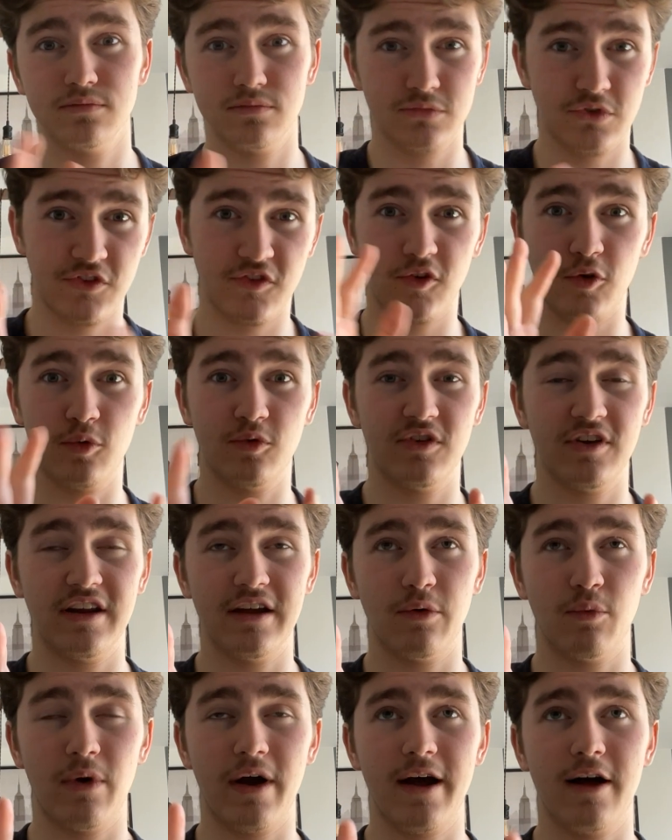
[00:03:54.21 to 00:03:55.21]
suited
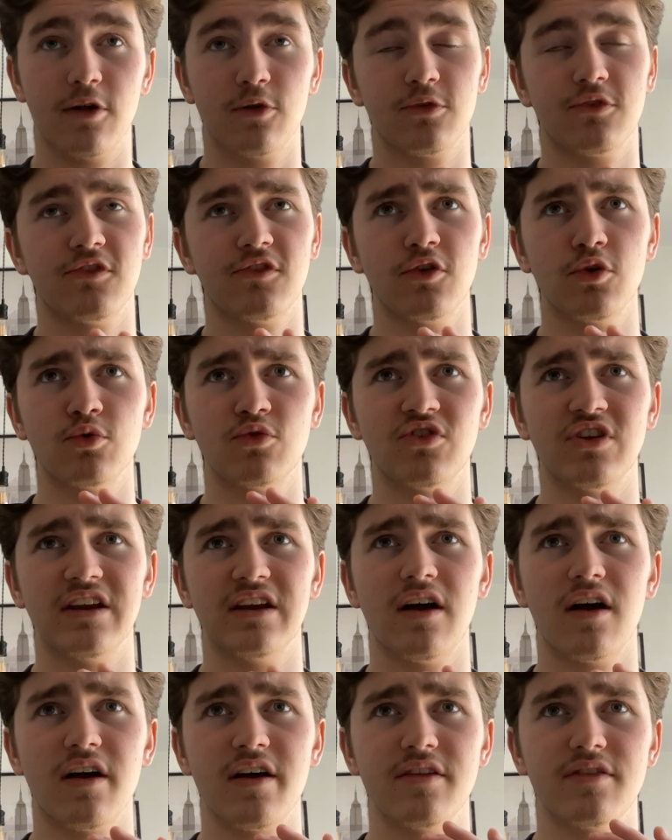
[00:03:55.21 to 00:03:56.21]
it well, suited
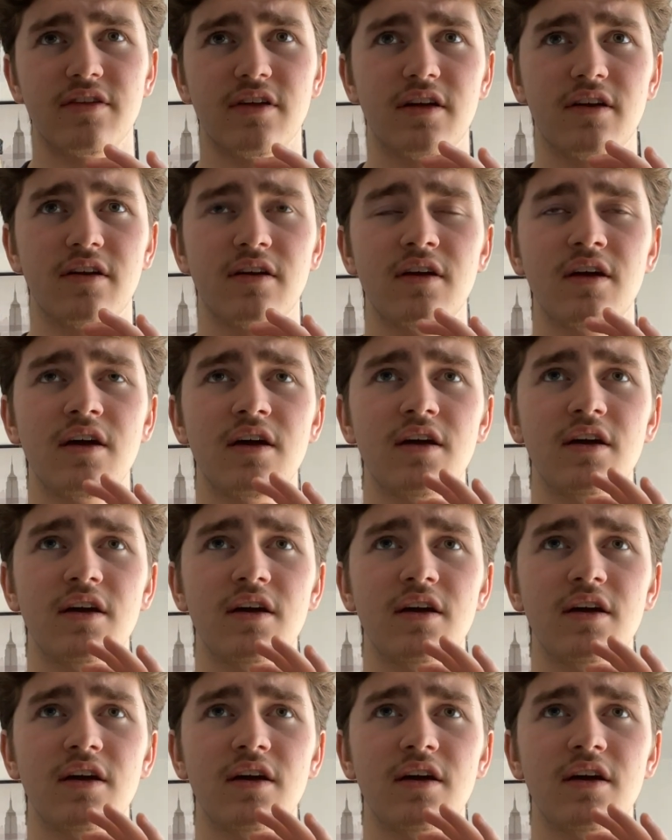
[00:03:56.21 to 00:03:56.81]
either,